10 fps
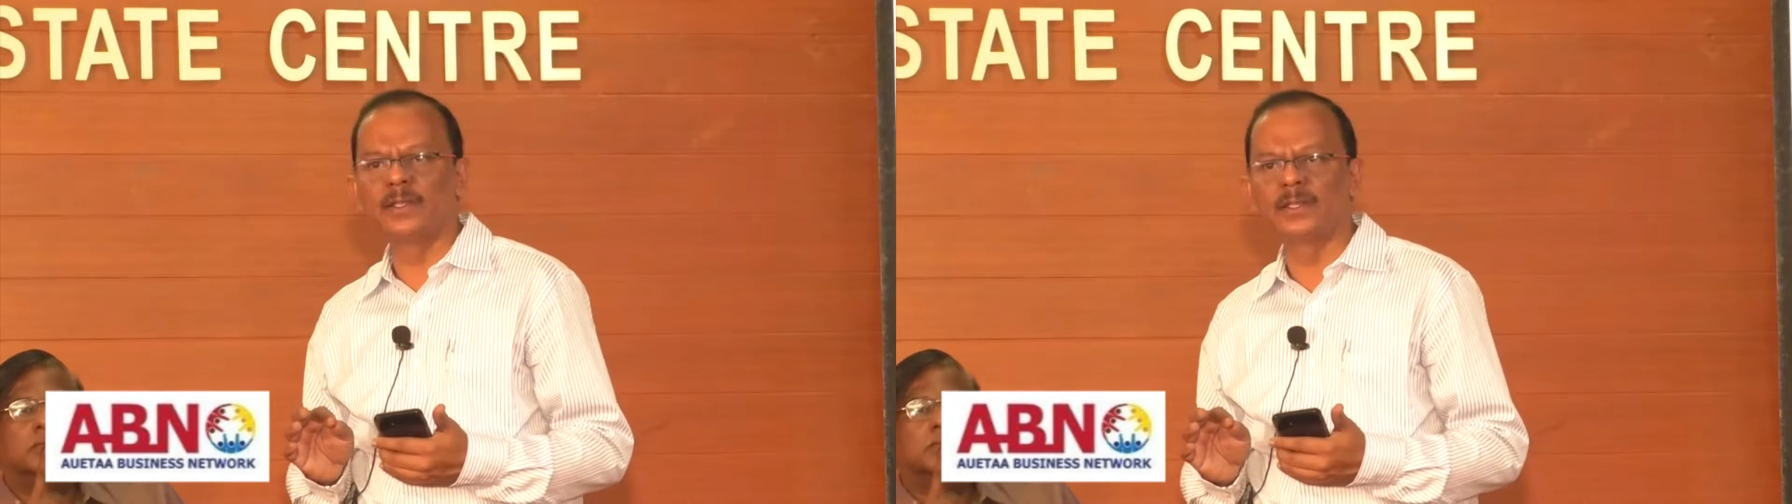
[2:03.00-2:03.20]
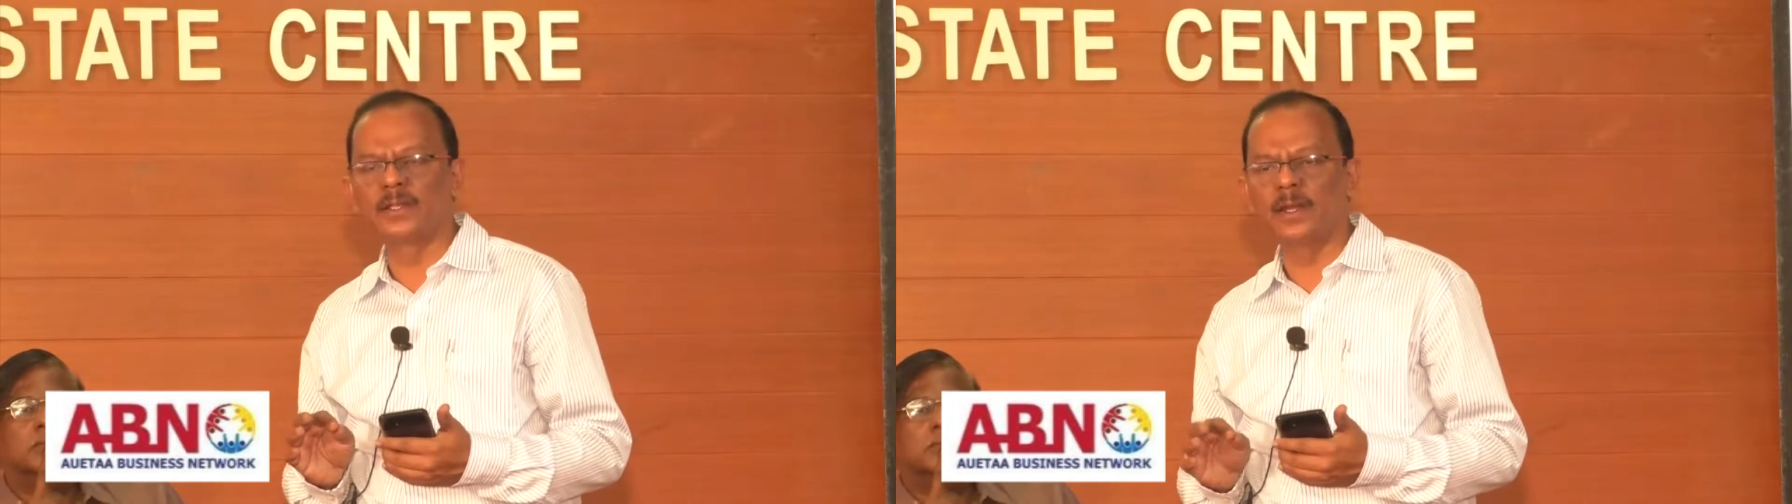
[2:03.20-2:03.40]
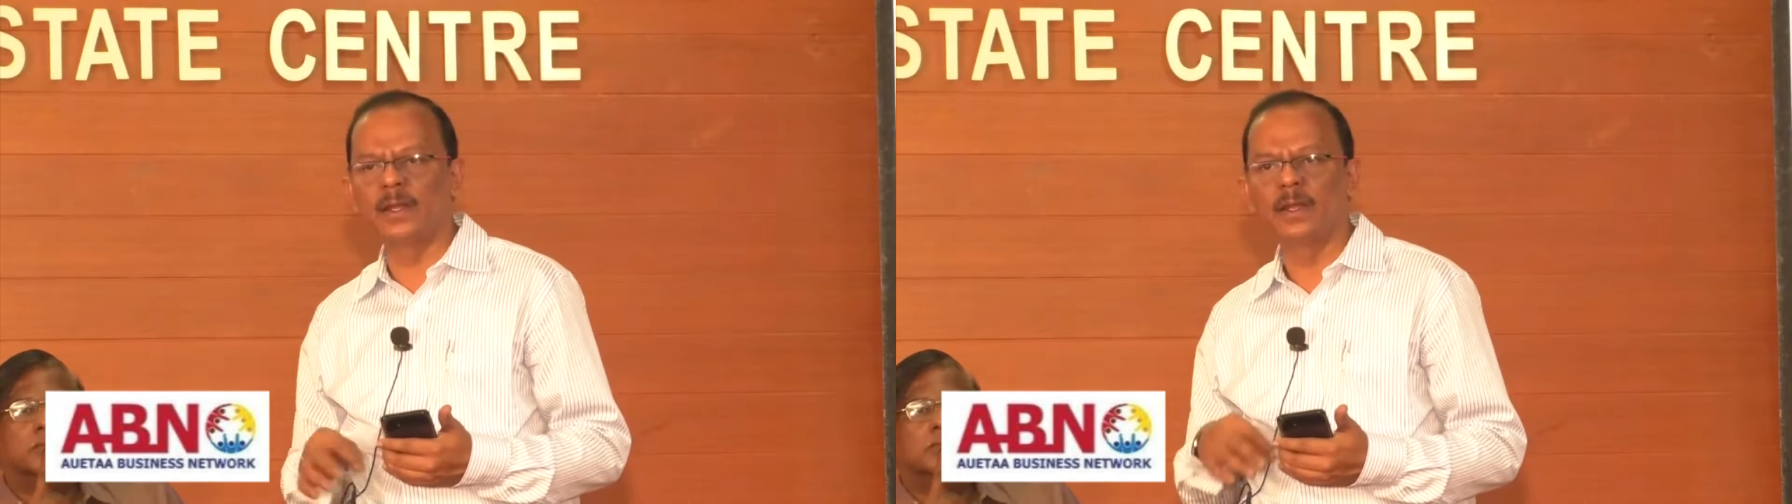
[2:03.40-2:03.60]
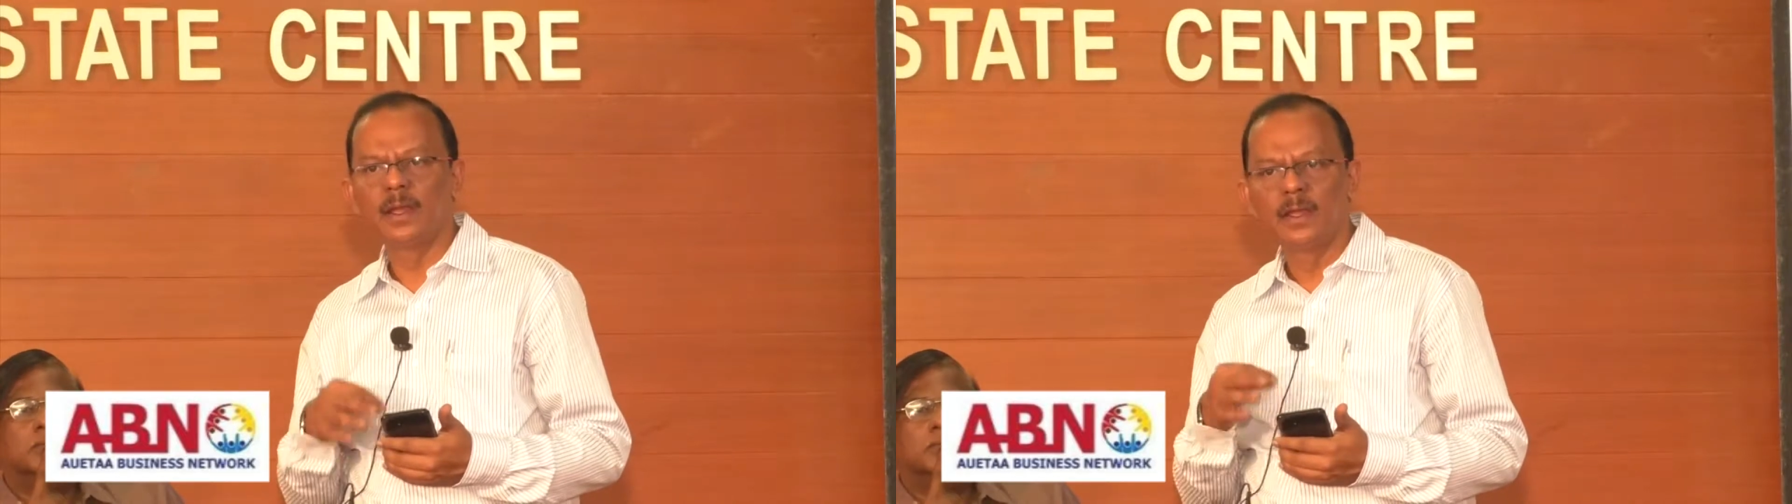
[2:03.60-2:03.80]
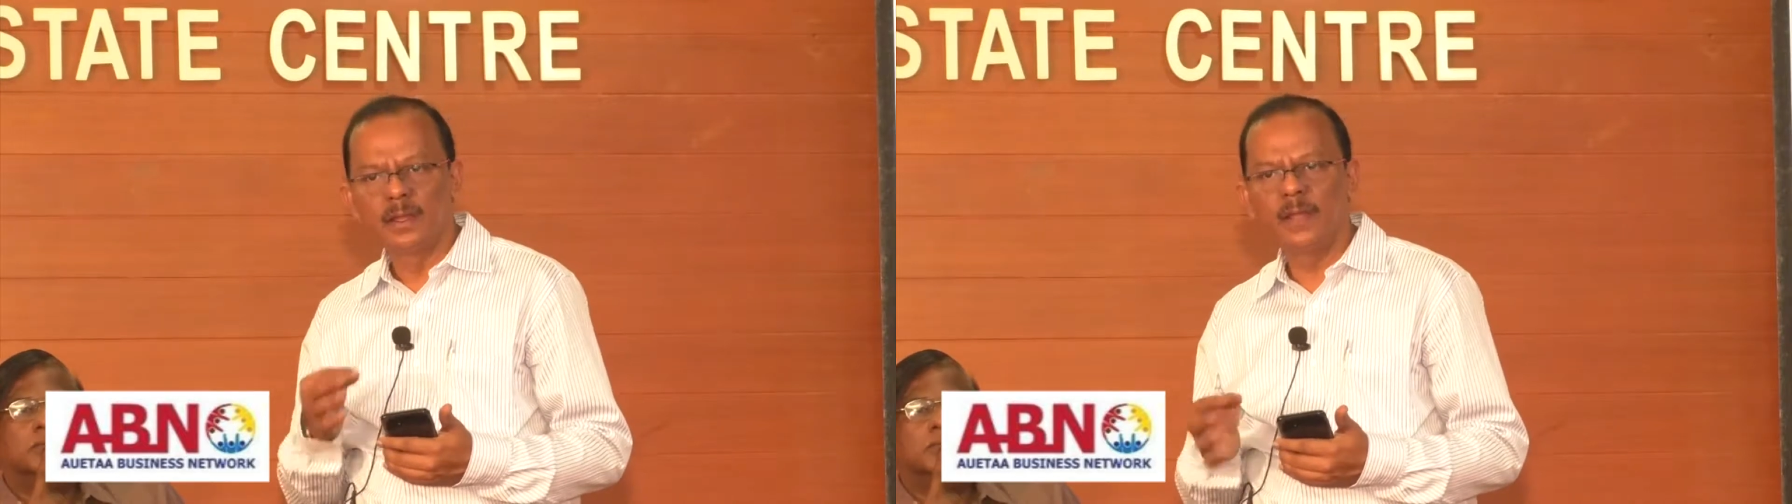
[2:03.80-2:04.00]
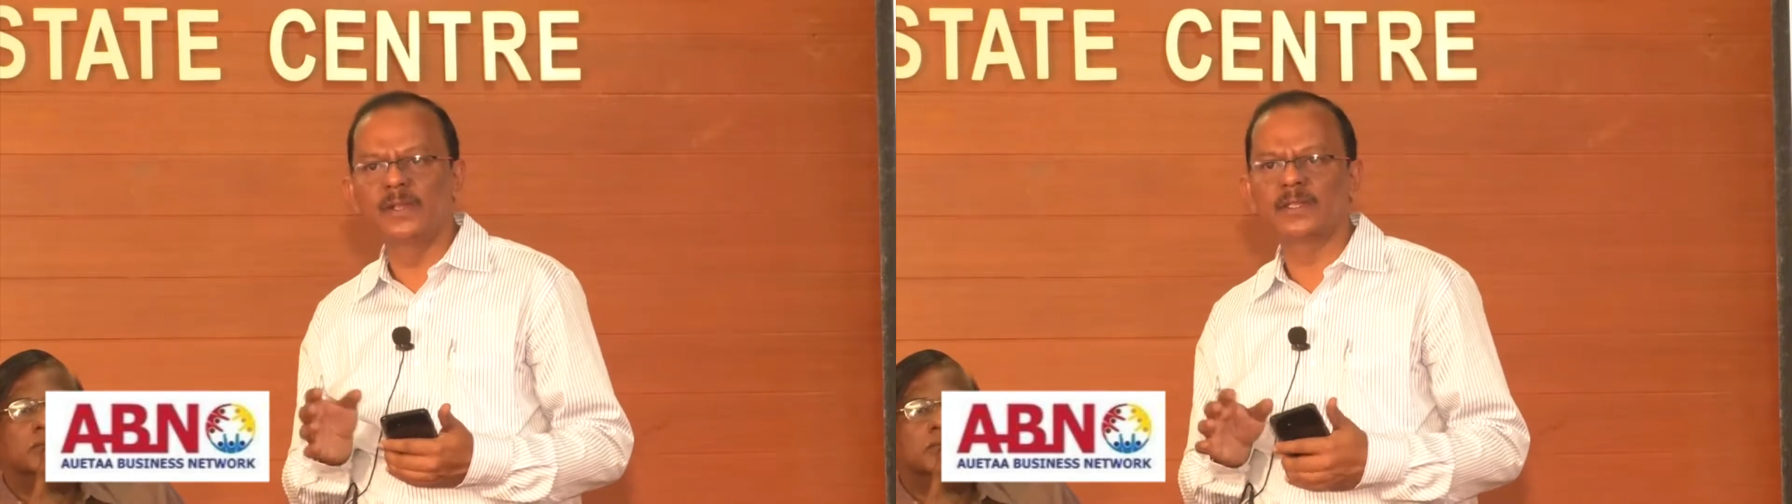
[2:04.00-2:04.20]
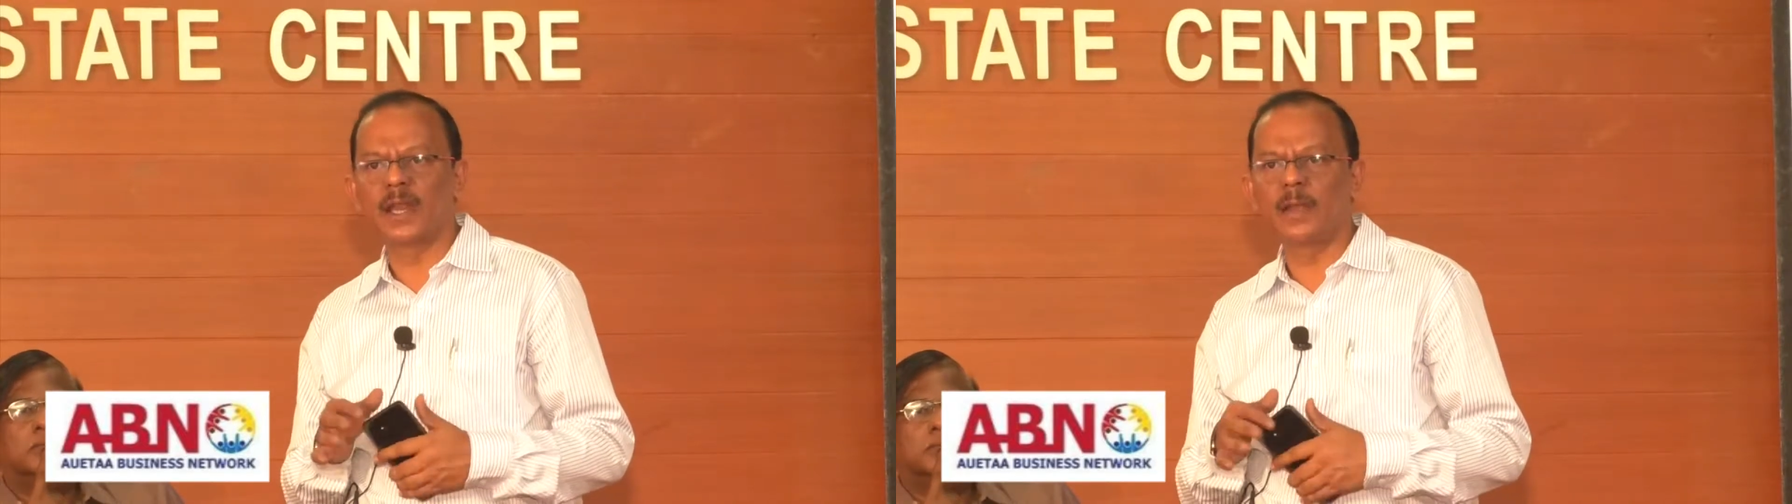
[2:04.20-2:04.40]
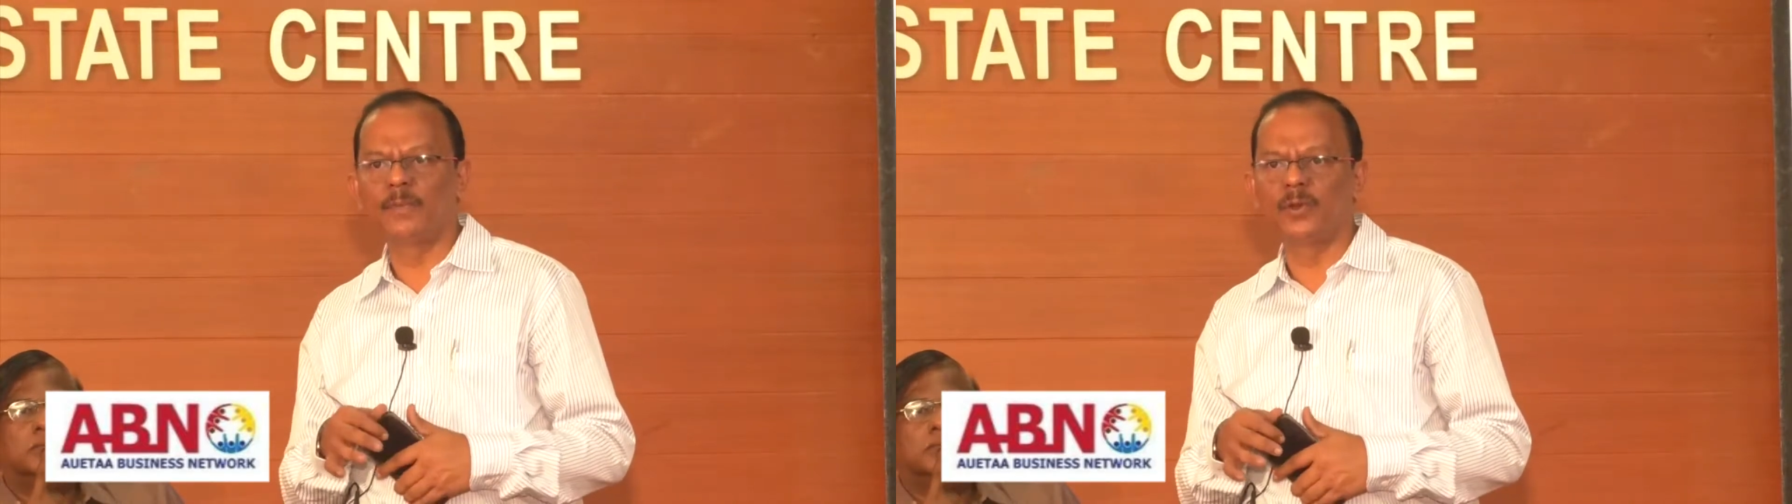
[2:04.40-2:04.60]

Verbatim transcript: registered they will start